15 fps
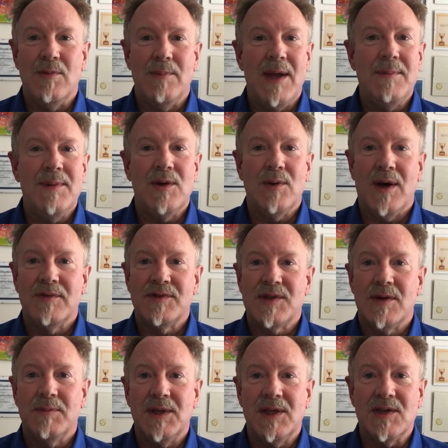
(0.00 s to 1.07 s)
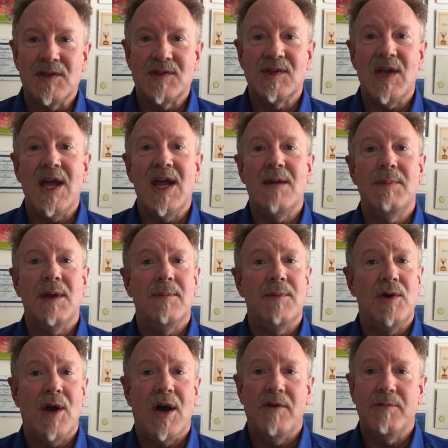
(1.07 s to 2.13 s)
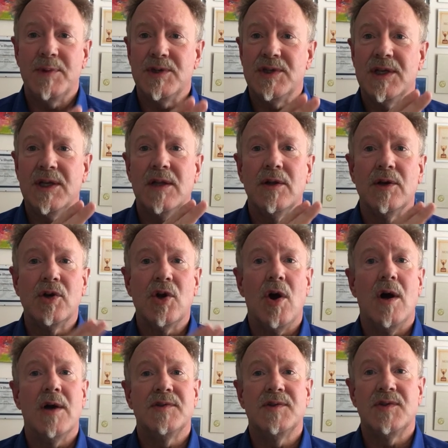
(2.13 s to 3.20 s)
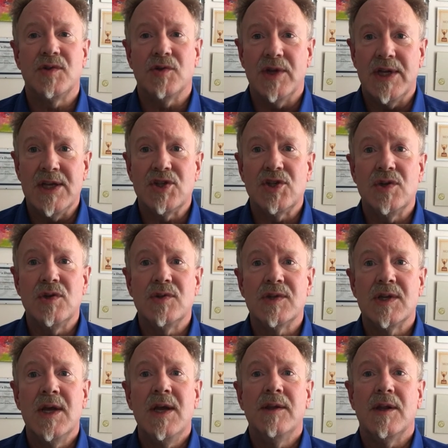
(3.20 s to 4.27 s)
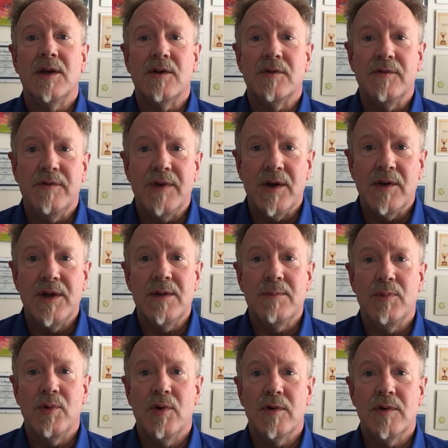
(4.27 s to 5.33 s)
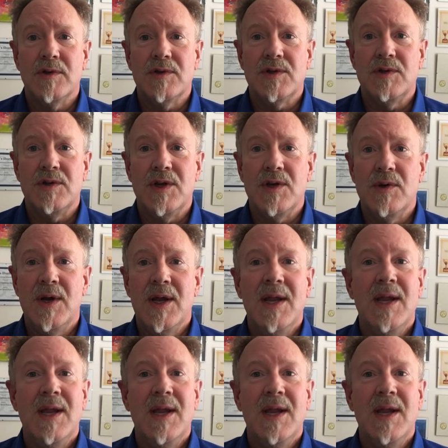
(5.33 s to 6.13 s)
Maybe you have something to say, maybe you have particular causes or issues that are very important to you.